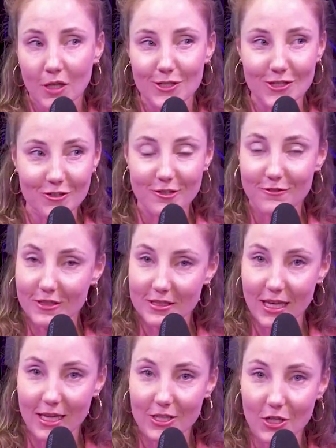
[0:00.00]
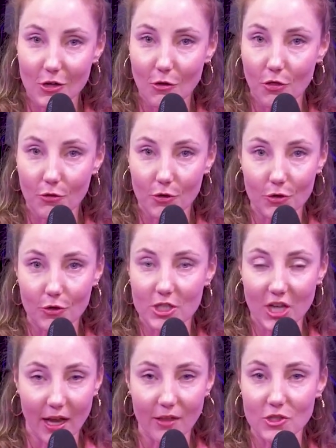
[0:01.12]
Do you know what it feels like to go through the
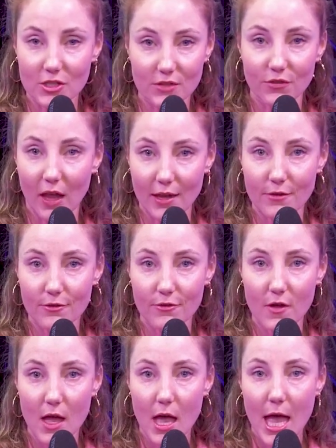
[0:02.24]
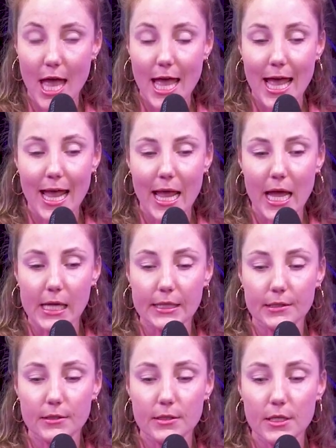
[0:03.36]
challenges of life
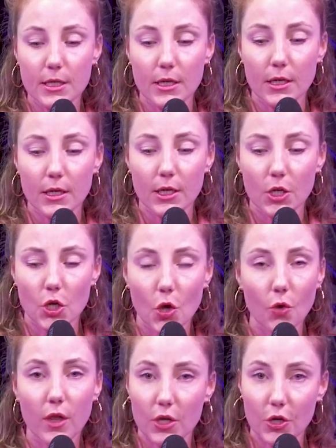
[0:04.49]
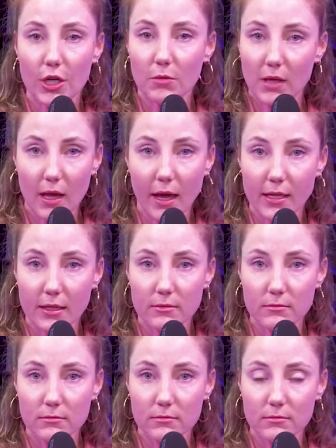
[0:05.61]
and know that you're going to be guided?
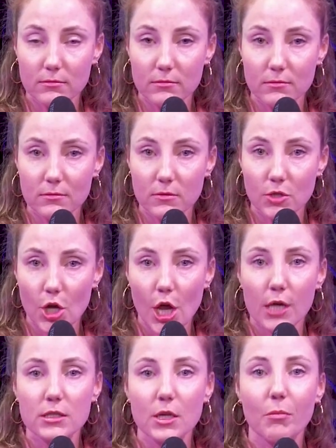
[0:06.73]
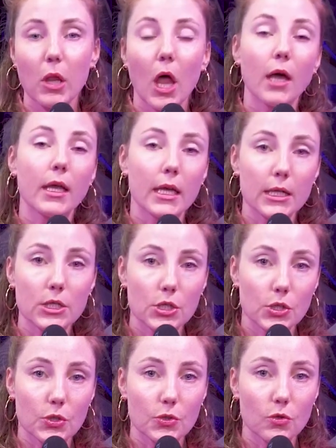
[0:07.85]
To plug
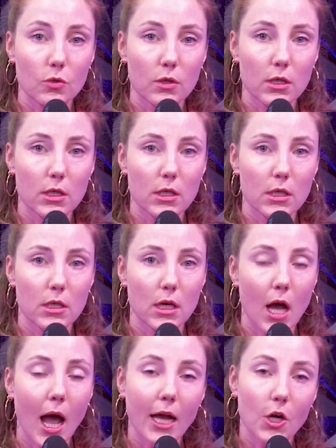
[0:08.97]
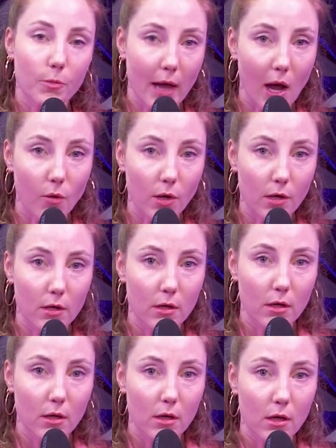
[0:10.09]
into a higher power
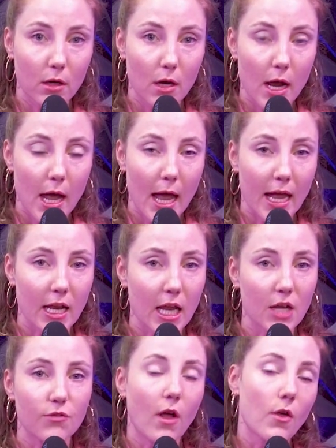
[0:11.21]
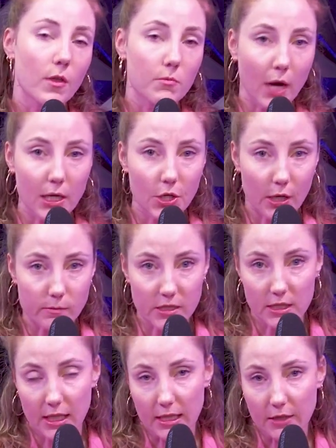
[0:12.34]
and follow the breadcrumbs that
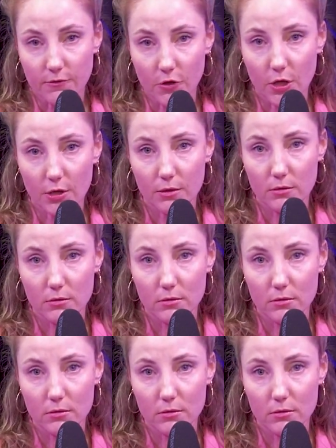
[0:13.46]
they leave for you.